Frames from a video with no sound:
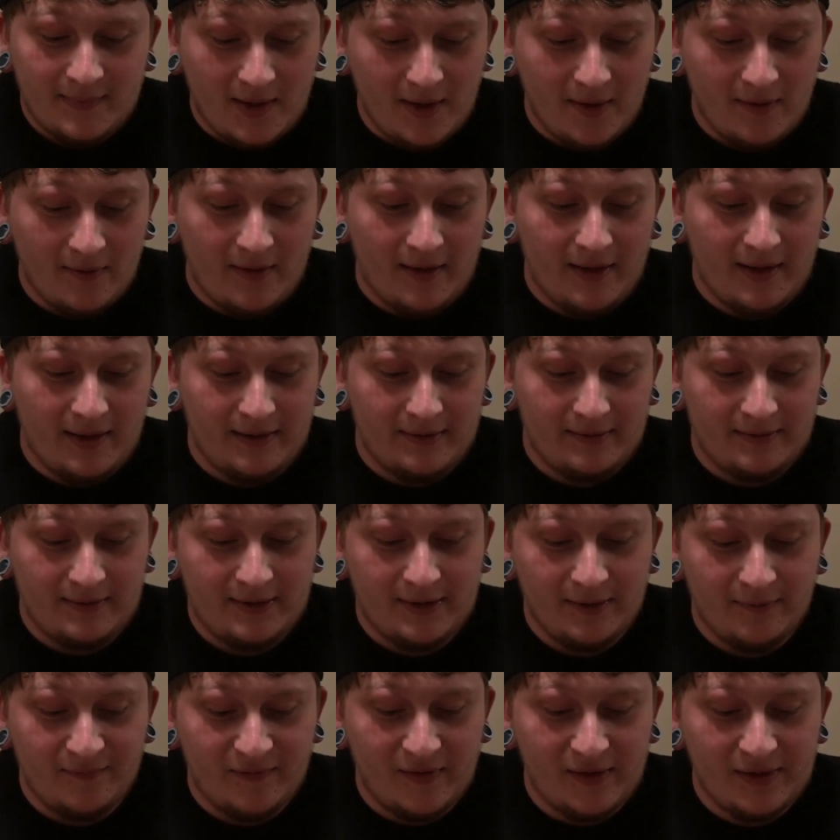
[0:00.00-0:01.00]
Alright,
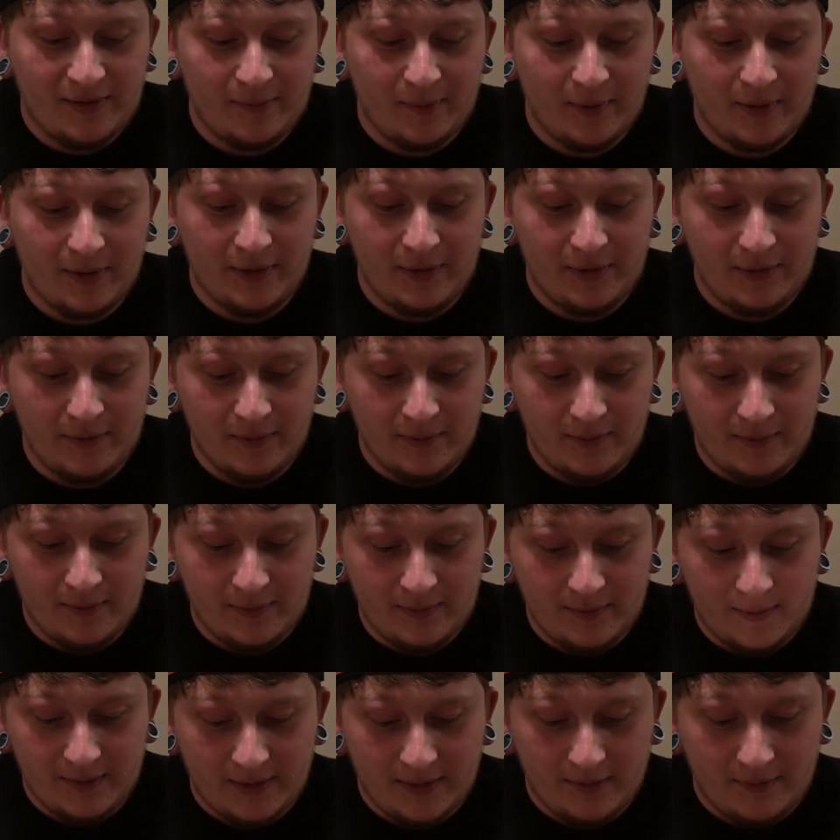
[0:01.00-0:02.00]
so first we're going to
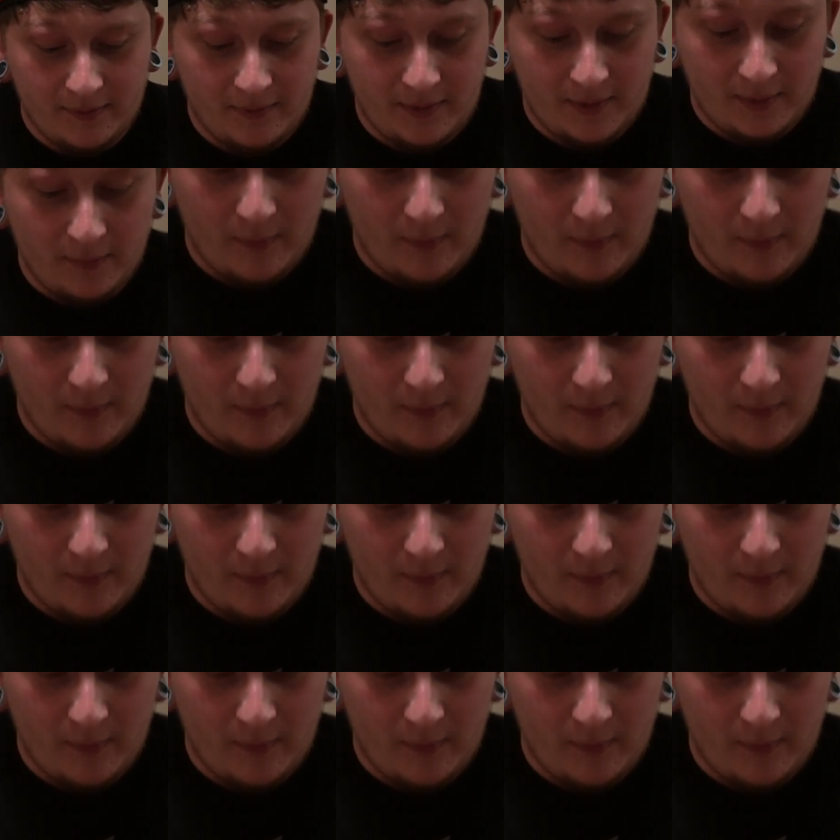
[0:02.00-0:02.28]
do the